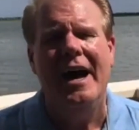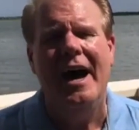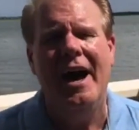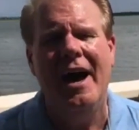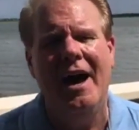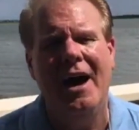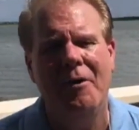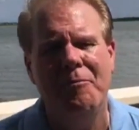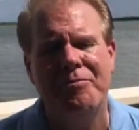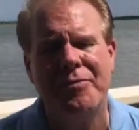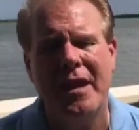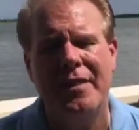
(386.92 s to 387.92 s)

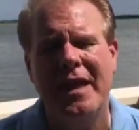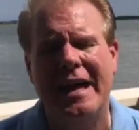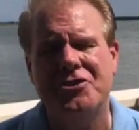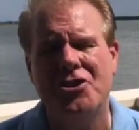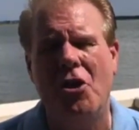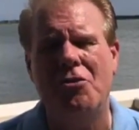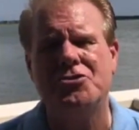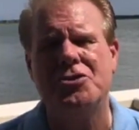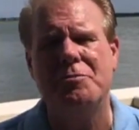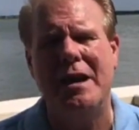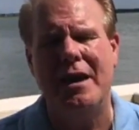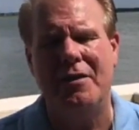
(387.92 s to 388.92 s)
um, that talks
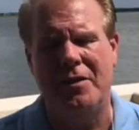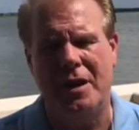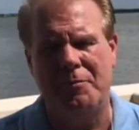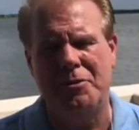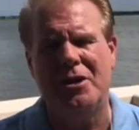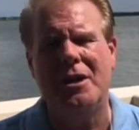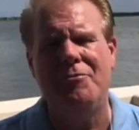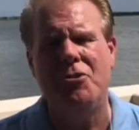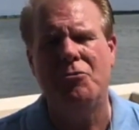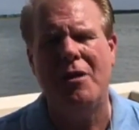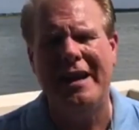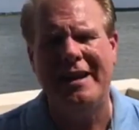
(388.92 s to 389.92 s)
about that I'm going to give you
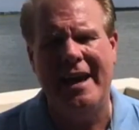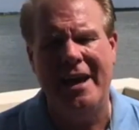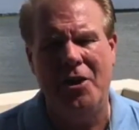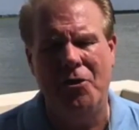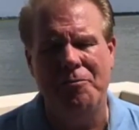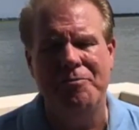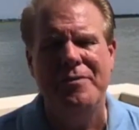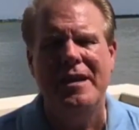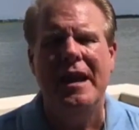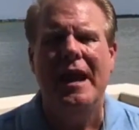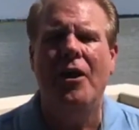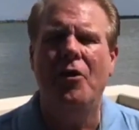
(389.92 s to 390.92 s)
right now
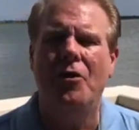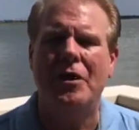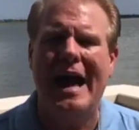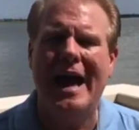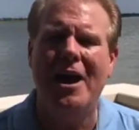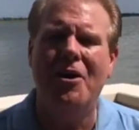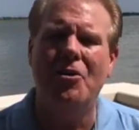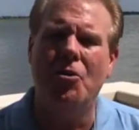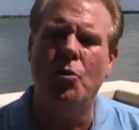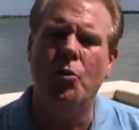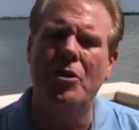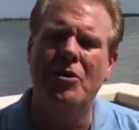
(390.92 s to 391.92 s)
on how
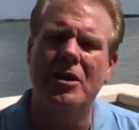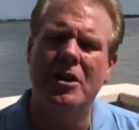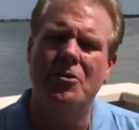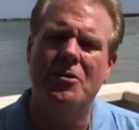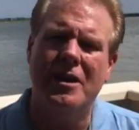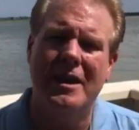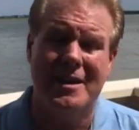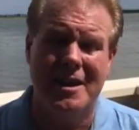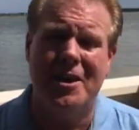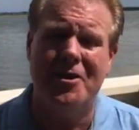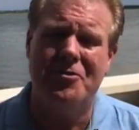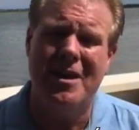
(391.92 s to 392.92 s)
or where to locate
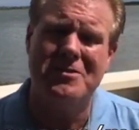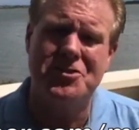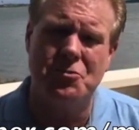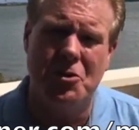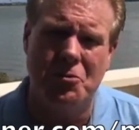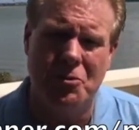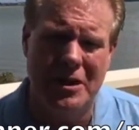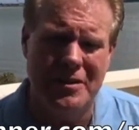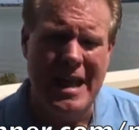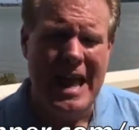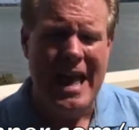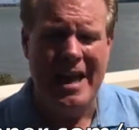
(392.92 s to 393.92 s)
contractors to work with.
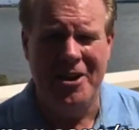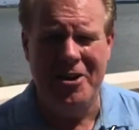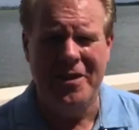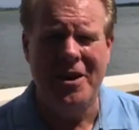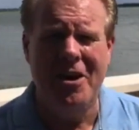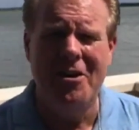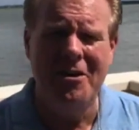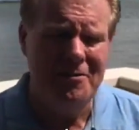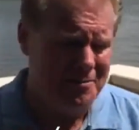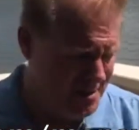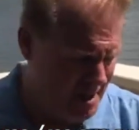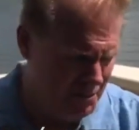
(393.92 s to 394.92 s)
And here they are.
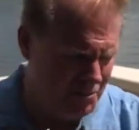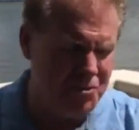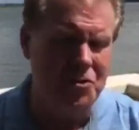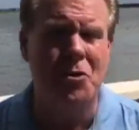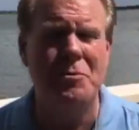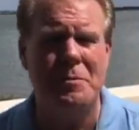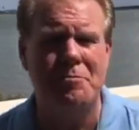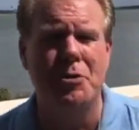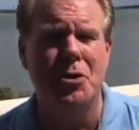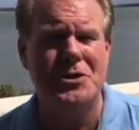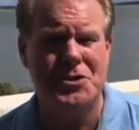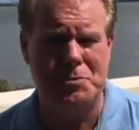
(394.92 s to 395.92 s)
I'm going to do them at
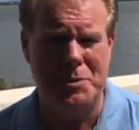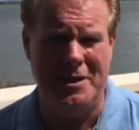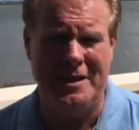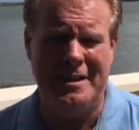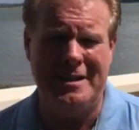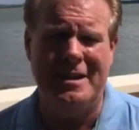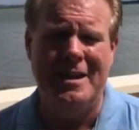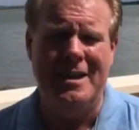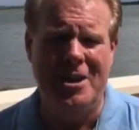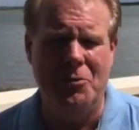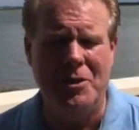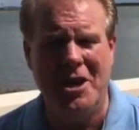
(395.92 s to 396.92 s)
bullet speed.
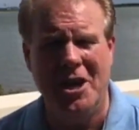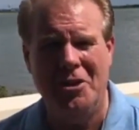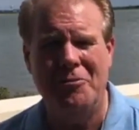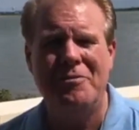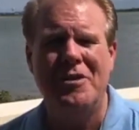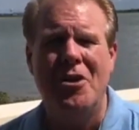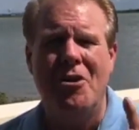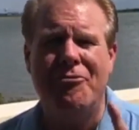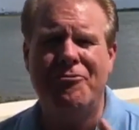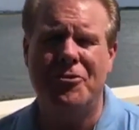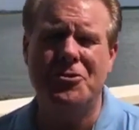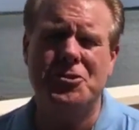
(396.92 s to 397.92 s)
Here we go.
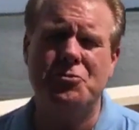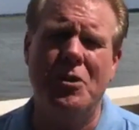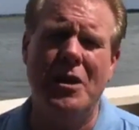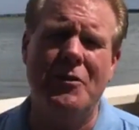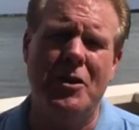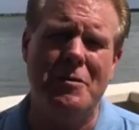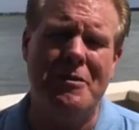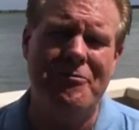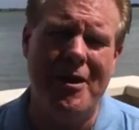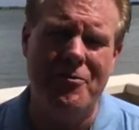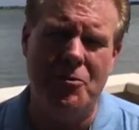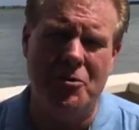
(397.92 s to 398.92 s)
First way, one of my
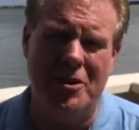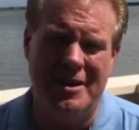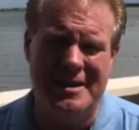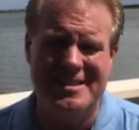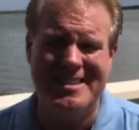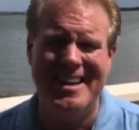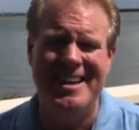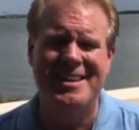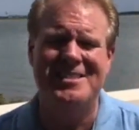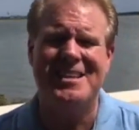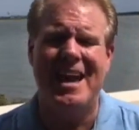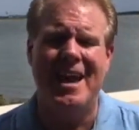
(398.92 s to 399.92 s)
favorite ways,
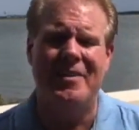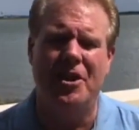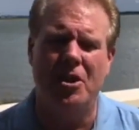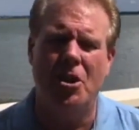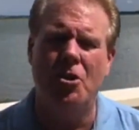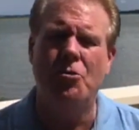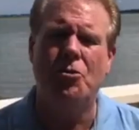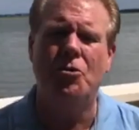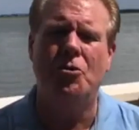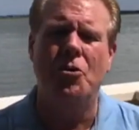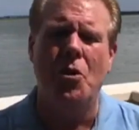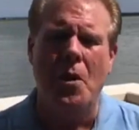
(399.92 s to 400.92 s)
is at the
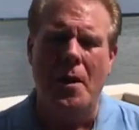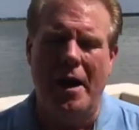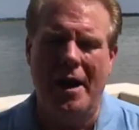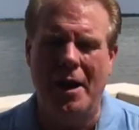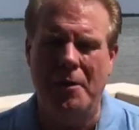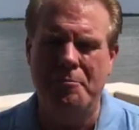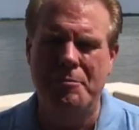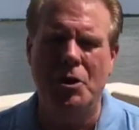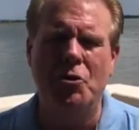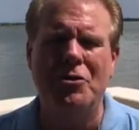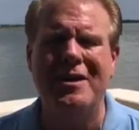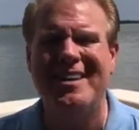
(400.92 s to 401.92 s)
local uh,
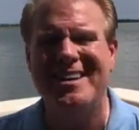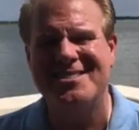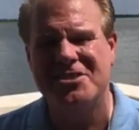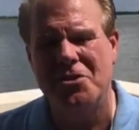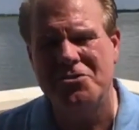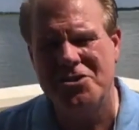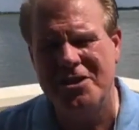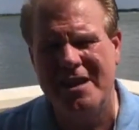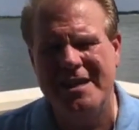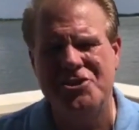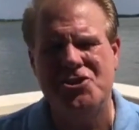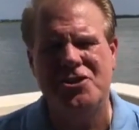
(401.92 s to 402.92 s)
building
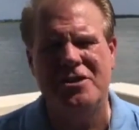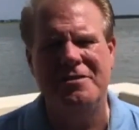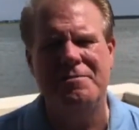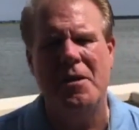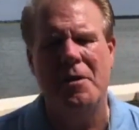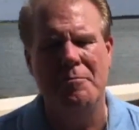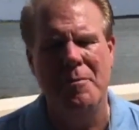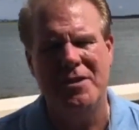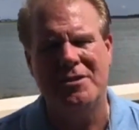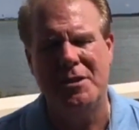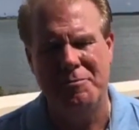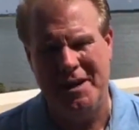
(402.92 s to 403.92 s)
association
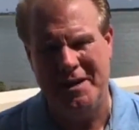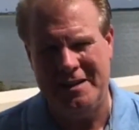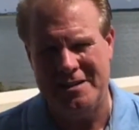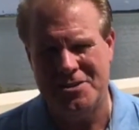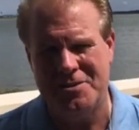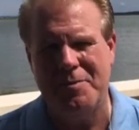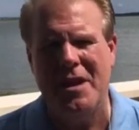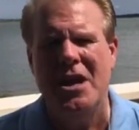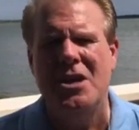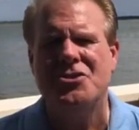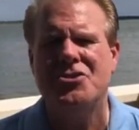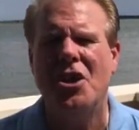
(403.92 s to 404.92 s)
monthly meetings.
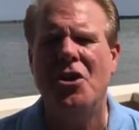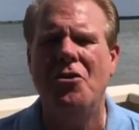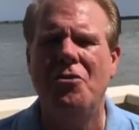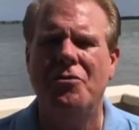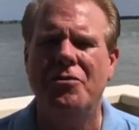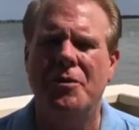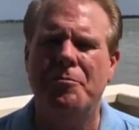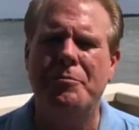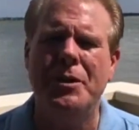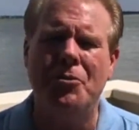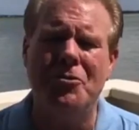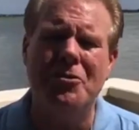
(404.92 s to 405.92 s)
So the
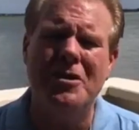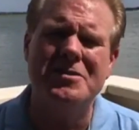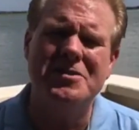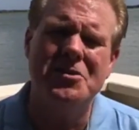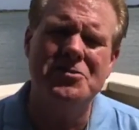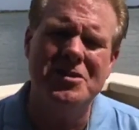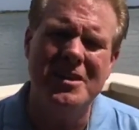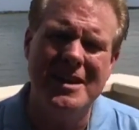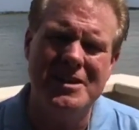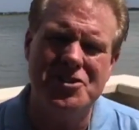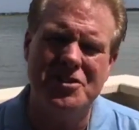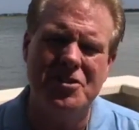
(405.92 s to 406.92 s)
builder
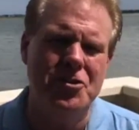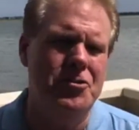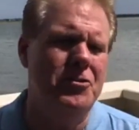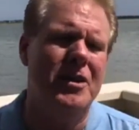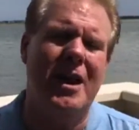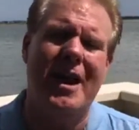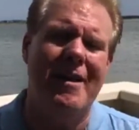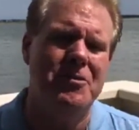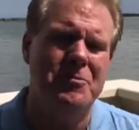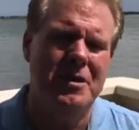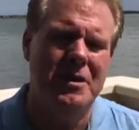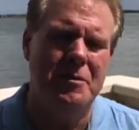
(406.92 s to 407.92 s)
association, you do not have to
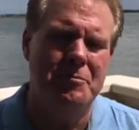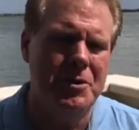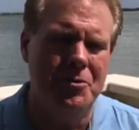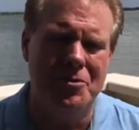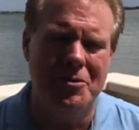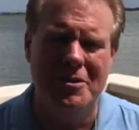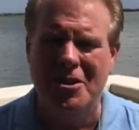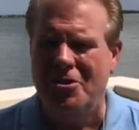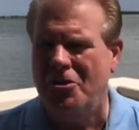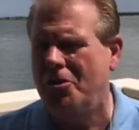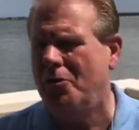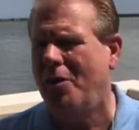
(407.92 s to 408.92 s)
be a builder,
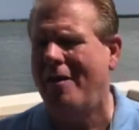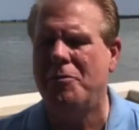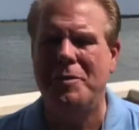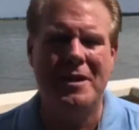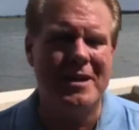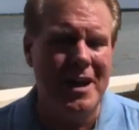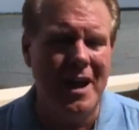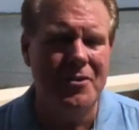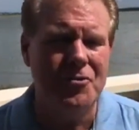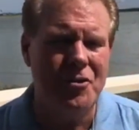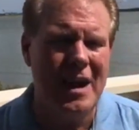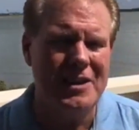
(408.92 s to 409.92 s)
you don't have to be a
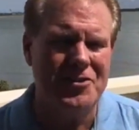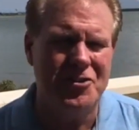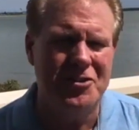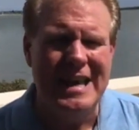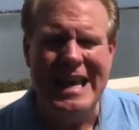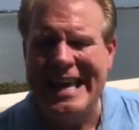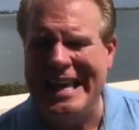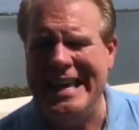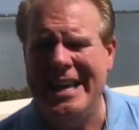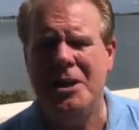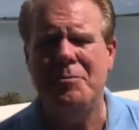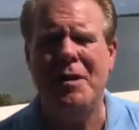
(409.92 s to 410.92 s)
contractor.
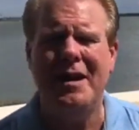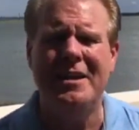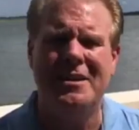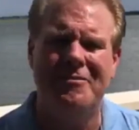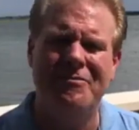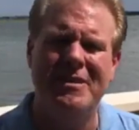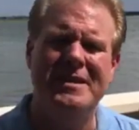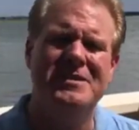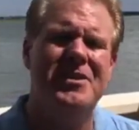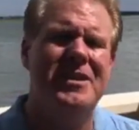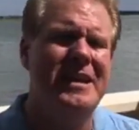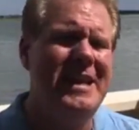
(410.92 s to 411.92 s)
Anybody can
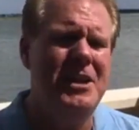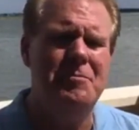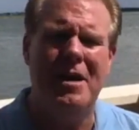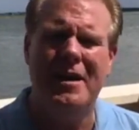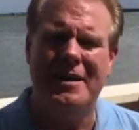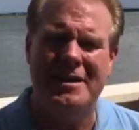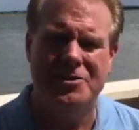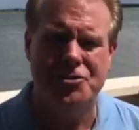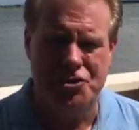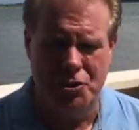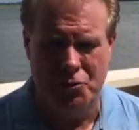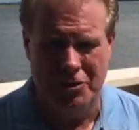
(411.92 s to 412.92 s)
visit, anybody can
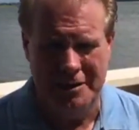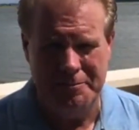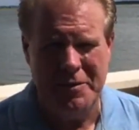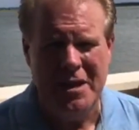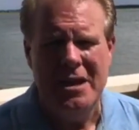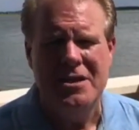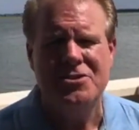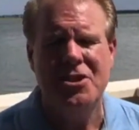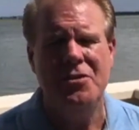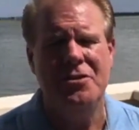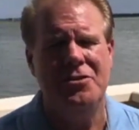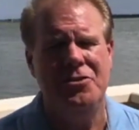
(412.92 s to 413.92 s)
join.
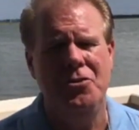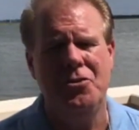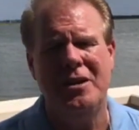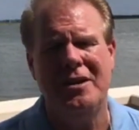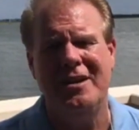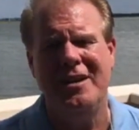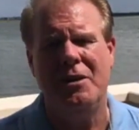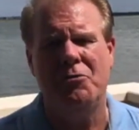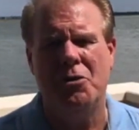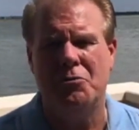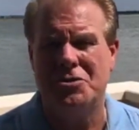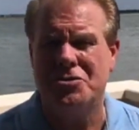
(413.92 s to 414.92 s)
So there, you'll get to
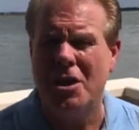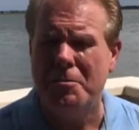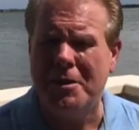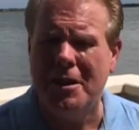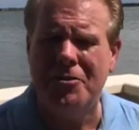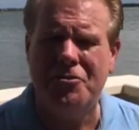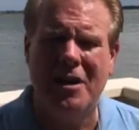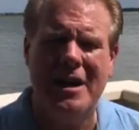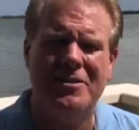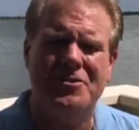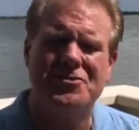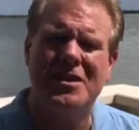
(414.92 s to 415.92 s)
network with
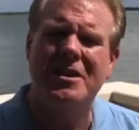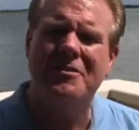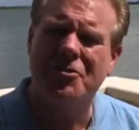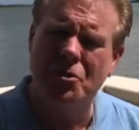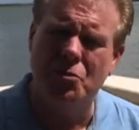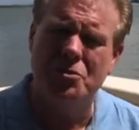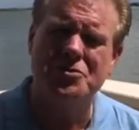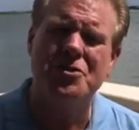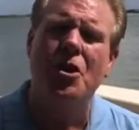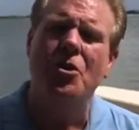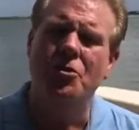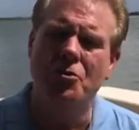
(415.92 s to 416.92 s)
subcontractors, and of course,
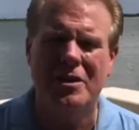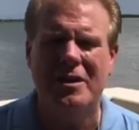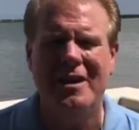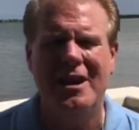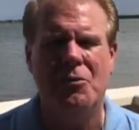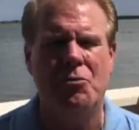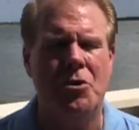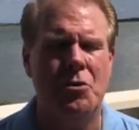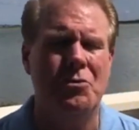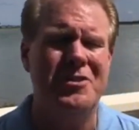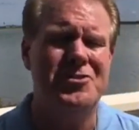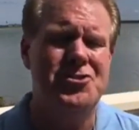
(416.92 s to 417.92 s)
you'll get to
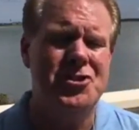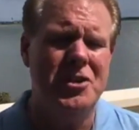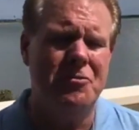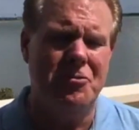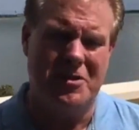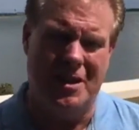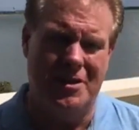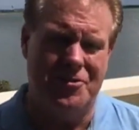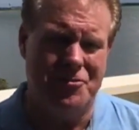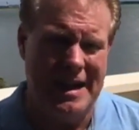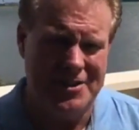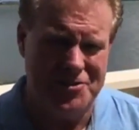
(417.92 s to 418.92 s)
network with general
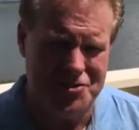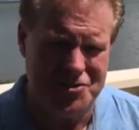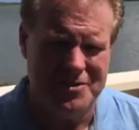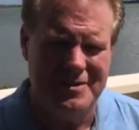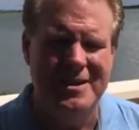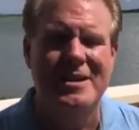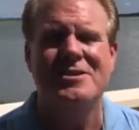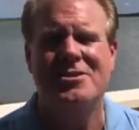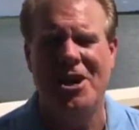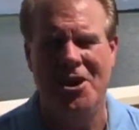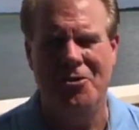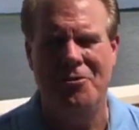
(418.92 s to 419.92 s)
contractors.
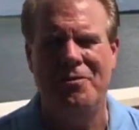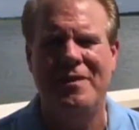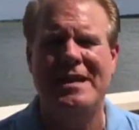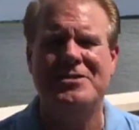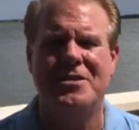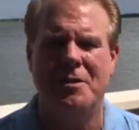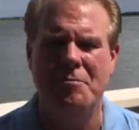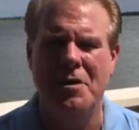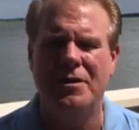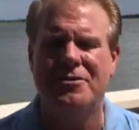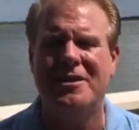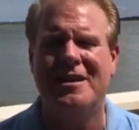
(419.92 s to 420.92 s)
So that's at the
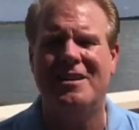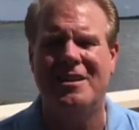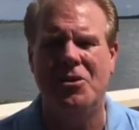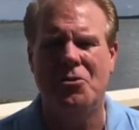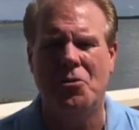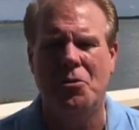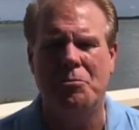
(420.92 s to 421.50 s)
monthly local